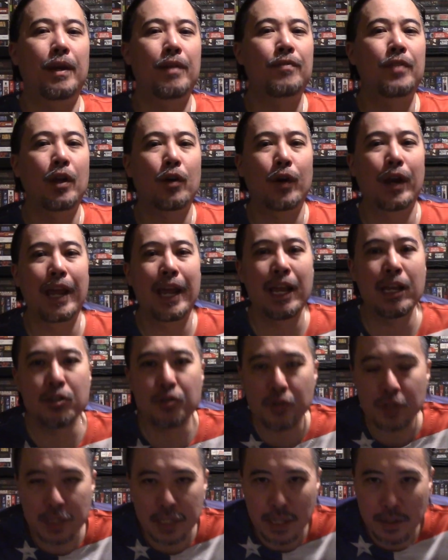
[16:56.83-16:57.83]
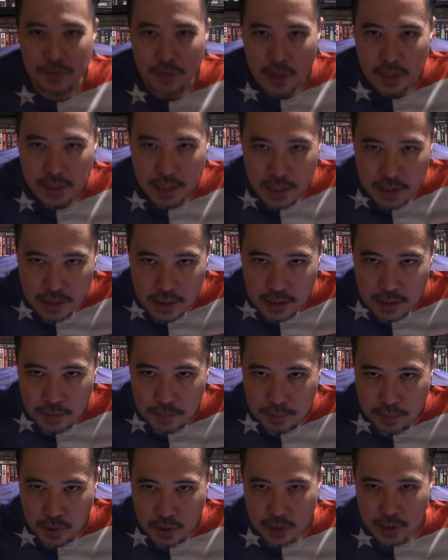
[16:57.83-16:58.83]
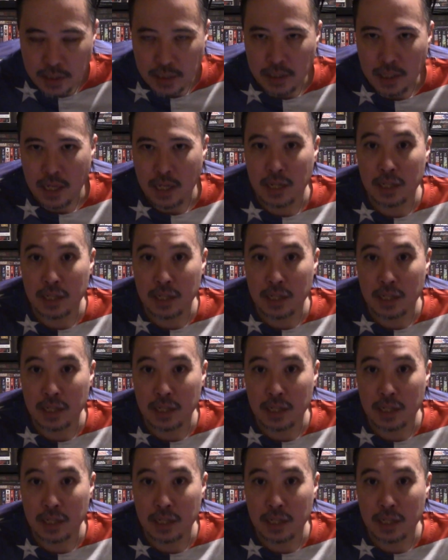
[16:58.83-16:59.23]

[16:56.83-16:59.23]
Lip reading: If they're interested, if an autistic person,